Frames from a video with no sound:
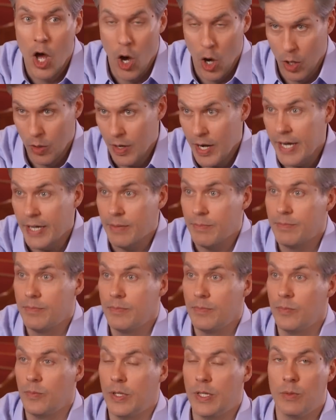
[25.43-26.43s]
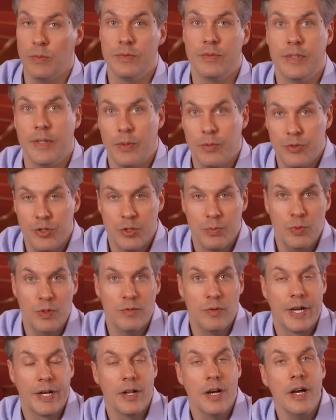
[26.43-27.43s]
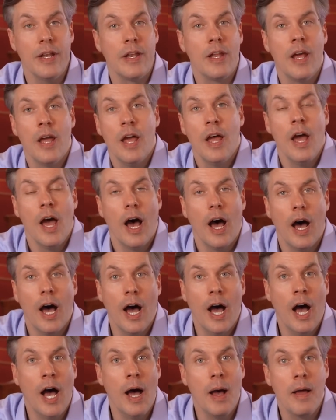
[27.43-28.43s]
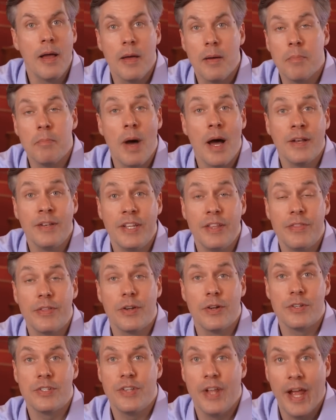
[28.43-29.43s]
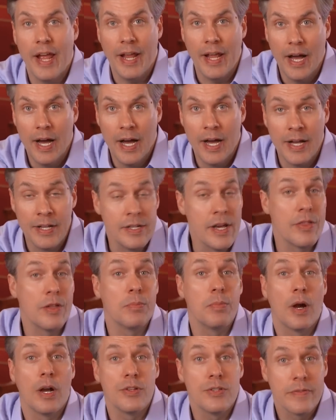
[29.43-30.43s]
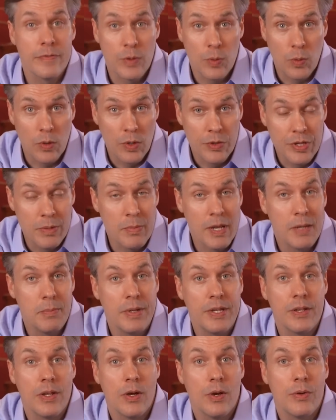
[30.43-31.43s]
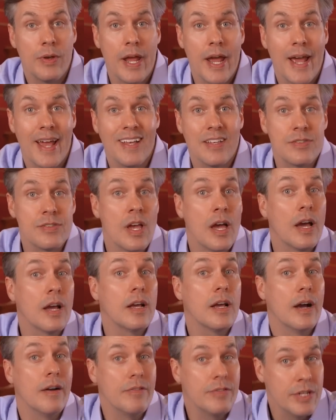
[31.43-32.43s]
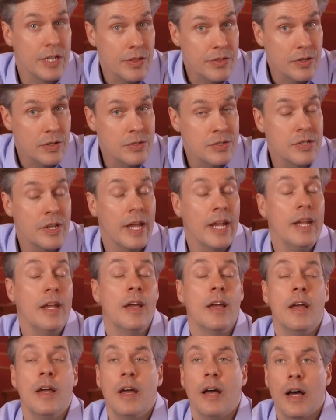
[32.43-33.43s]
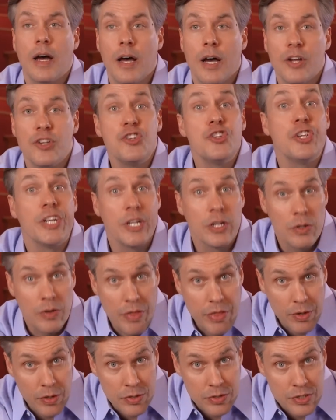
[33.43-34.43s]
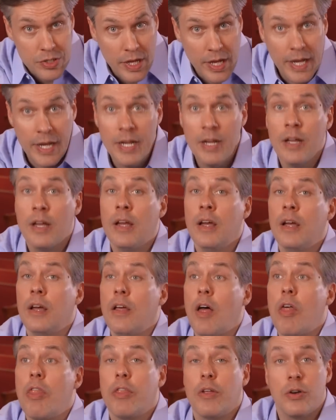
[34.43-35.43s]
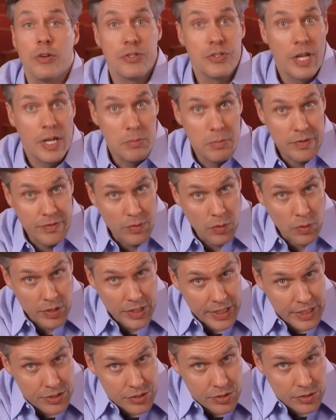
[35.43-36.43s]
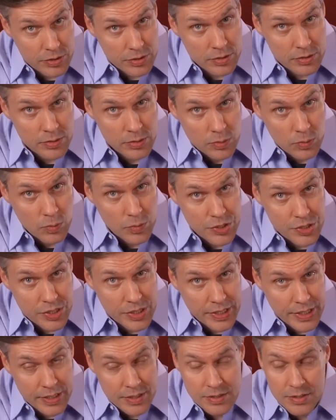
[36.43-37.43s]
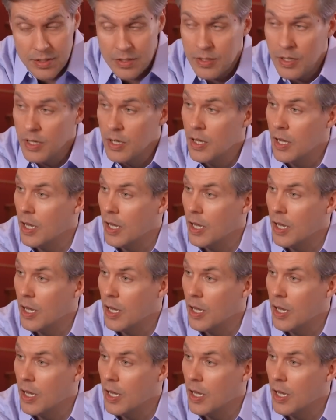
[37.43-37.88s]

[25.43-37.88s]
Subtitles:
All right, well, I'll just move right on. Maundy Thursday, in other parts of the world, it may be known as Covenant Thursday, Sheer Thursday, Thursday before Easter, which it is,